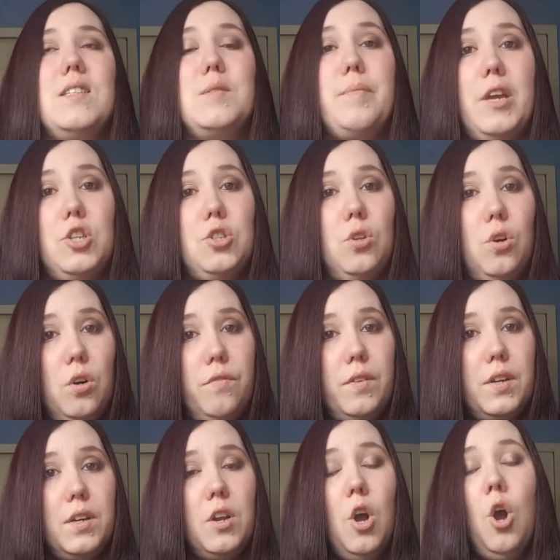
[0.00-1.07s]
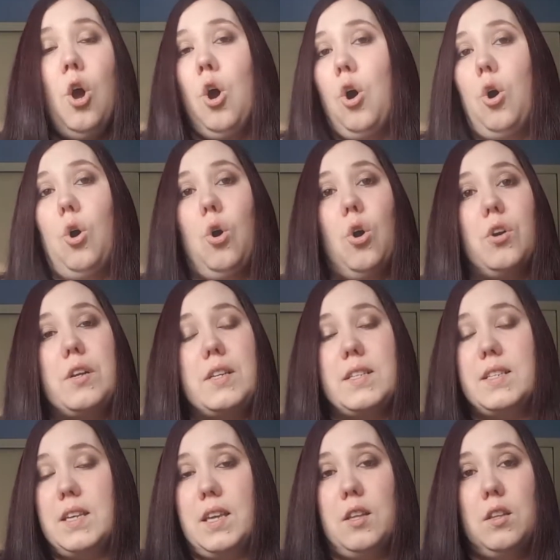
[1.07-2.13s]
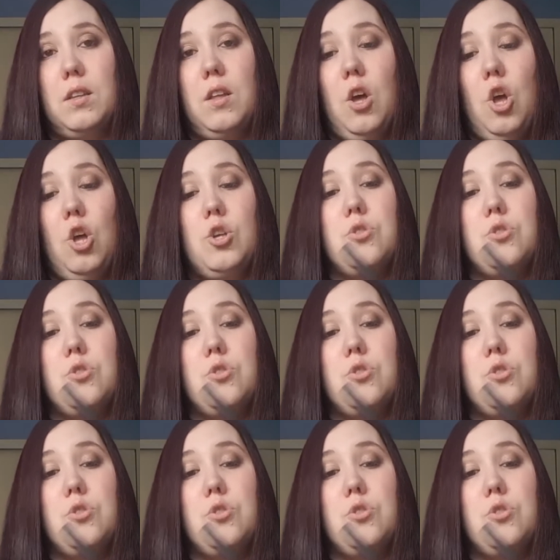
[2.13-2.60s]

as a special offer or a sale.